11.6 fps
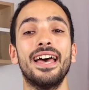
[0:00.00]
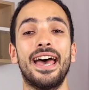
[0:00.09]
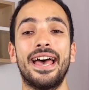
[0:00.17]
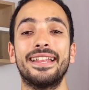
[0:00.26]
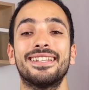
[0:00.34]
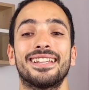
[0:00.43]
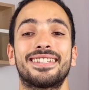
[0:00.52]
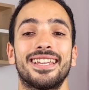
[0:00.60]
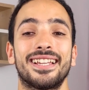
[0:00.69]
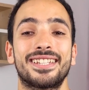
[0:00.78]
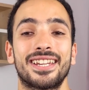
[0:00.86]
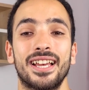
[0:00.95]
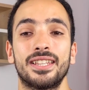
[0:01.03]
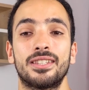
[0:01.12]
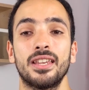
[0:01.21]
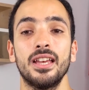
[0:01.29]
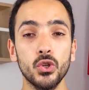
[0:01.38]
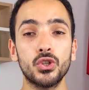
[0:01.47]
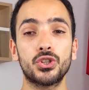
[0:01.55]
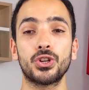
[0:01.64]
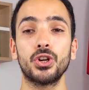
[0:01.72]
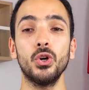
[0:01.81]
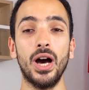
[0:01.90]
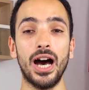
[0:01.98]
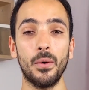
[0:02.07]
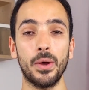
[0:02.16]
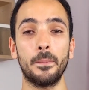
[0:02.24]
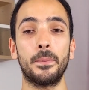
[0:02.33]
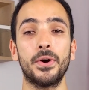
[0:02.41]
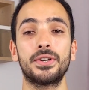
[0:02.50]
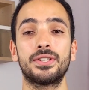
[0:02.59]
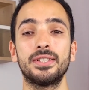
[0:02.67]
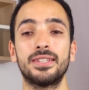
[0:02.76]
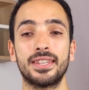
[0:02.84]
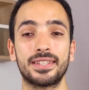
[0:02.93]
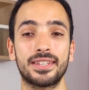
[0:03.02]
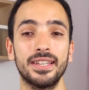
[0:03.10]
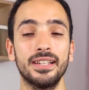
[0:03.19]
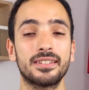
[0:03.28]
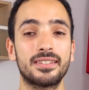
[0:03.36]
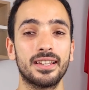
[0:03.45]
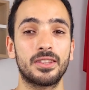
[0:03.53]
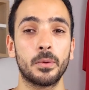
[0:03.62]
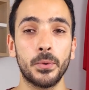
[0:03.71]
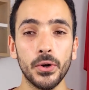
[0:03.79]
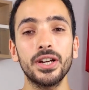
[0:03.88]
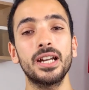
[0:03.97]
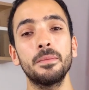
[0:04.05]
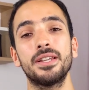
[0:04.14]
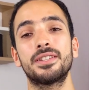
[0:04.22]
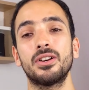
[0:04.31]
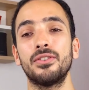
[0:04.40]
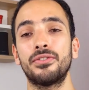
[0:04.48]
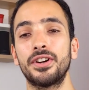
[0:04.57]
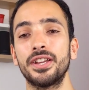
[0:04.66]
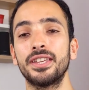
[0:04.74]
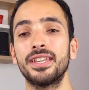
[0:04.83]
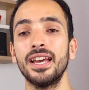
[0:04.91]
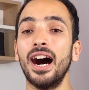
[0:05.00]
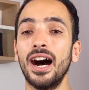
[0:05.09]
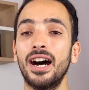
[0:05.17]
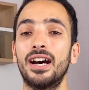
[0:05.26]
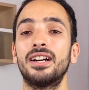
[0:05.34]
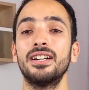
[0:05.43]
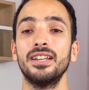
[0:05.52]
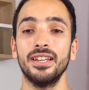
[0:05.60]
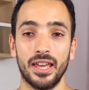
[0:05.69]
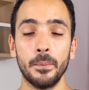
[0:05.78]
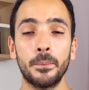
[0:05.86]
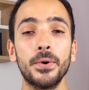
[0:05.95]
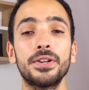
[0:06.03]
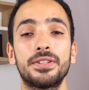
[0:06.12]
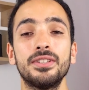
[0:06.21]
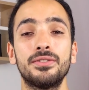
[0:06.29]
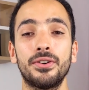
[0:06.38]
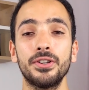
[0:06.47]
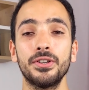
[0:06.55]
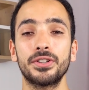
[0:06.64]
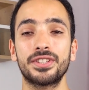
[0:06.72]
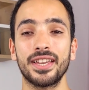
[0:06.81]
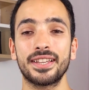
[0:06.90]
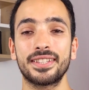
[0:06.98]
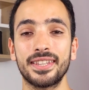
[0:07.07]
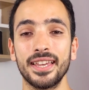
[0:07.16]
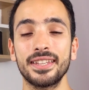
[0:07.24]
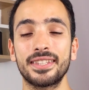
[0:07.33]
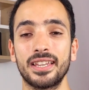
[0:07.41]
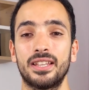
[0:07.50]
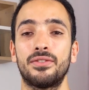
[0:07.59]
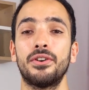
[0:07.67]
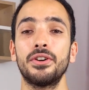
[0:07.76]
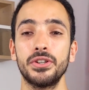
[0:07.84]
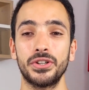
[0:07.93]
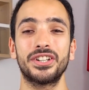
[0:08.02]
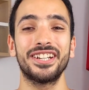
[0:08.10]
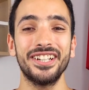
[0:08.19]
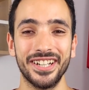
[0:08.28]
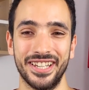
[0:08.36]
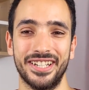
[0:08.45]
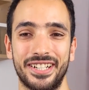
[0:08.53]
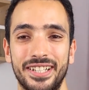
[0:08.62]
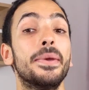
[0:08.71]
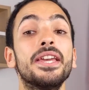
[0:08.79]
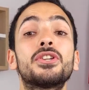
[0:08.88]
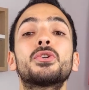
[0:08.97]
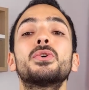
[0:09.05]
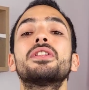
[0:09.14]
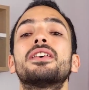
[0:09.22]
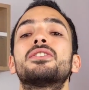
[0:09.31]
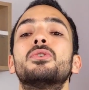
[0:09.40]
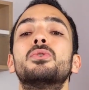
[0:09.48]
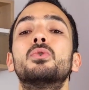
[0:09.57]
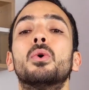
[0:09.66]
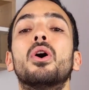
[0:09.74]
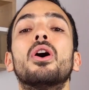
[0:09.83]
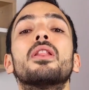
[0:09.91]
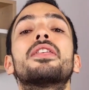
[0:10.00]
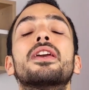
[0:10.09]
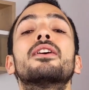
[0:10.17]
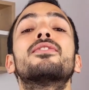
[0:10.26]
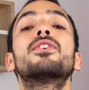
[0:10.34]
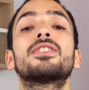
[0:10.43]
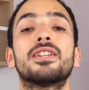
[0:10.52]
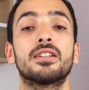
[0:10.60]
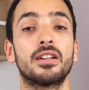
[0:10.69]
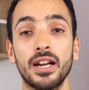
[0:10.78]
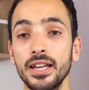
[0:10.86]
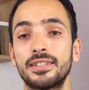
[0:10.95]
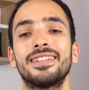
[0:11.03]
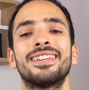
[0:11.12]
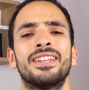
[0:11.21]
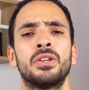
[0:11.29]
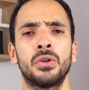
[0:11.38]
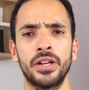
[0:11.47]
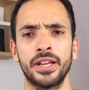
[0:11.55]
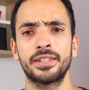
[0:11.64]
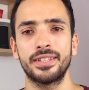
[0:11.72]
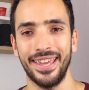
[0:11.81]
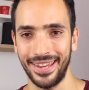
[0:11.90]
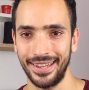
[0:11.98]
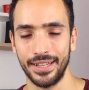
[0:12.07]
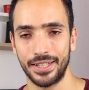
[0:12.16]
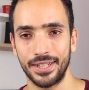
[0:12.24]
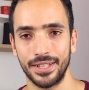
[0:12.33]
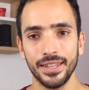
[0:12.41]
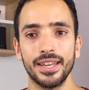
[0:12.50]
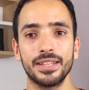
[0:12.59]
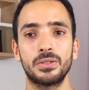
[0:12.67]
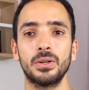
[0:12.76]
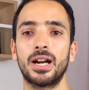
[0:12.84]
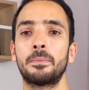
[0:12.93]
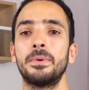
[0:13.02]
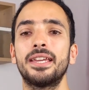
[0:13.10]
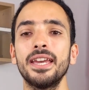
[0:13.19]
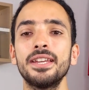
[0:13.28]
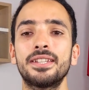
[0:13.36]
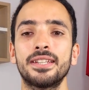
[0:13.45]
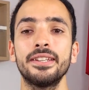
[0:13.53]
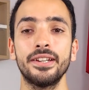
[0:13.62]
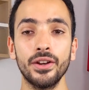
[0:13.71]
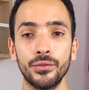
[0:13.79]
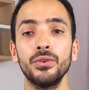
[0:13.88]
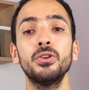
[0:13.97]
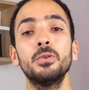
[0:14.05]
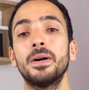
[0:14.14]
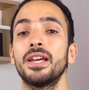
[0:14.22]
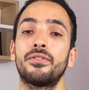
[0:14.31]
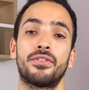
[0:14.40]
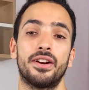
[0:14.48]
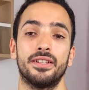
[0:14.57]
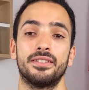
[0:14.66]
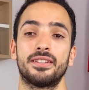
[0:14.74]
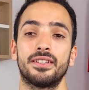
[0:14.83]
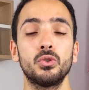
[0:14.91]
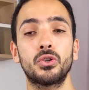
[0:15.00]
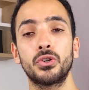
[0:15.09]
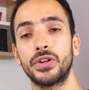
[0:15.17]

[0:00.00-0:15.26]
and as such as you show how important the skills that the program is offering are important for your success and for your career. Make sure that you do all the effort in writing in correct English. Get your application reviewed by a friend to